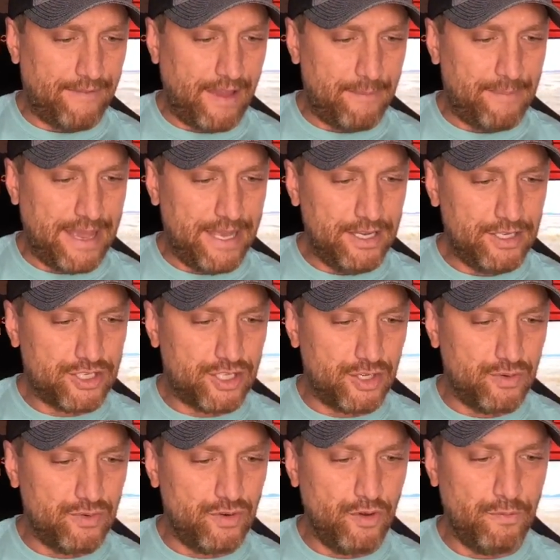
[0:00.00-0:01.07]
I been
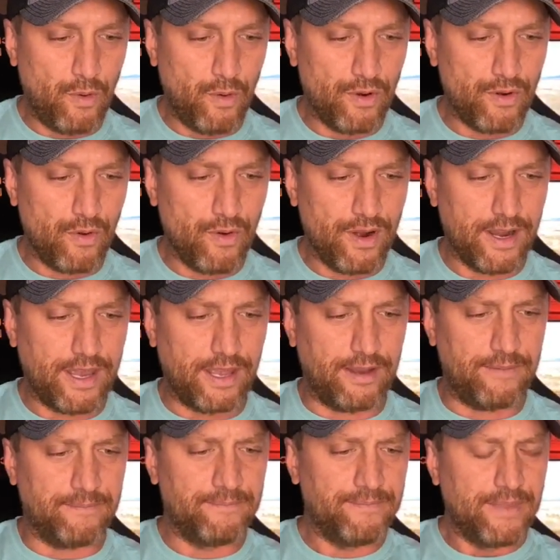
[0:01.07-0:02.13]
to Newport,
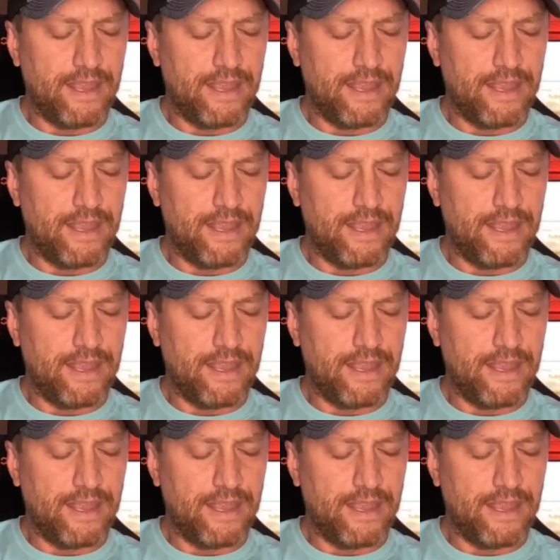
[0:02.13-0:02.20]
Oregon?